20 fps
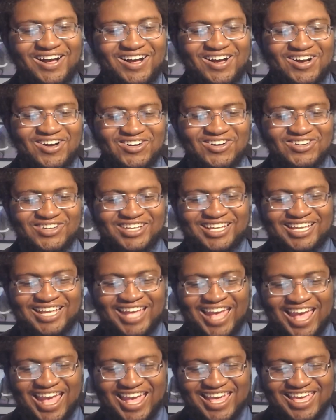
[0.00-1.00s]

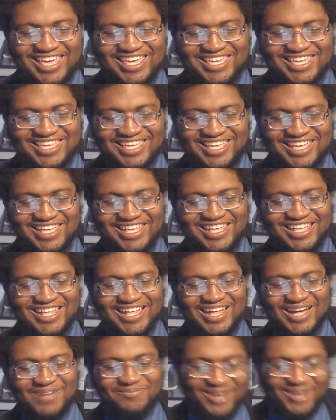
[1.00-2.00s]
Okay!
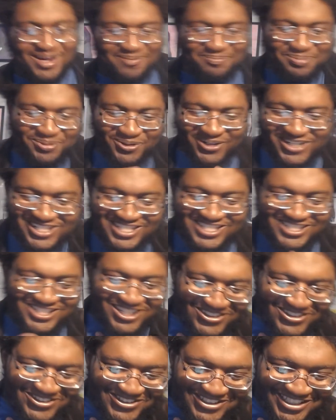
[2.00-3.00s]
My boy
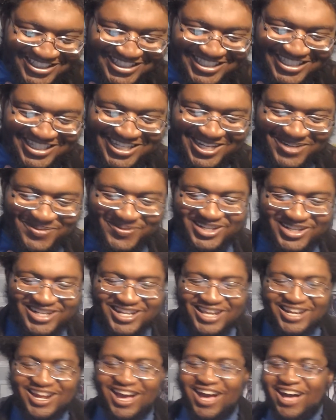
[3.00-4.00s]
Soji coming
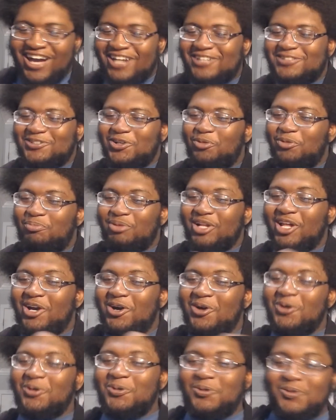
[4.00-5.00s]
in.
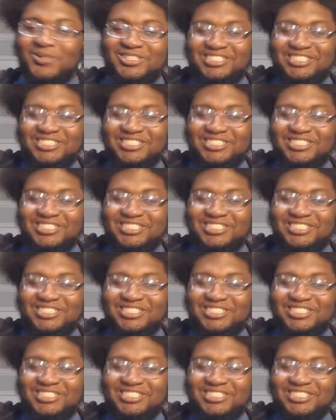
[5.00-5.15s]
Octoblow!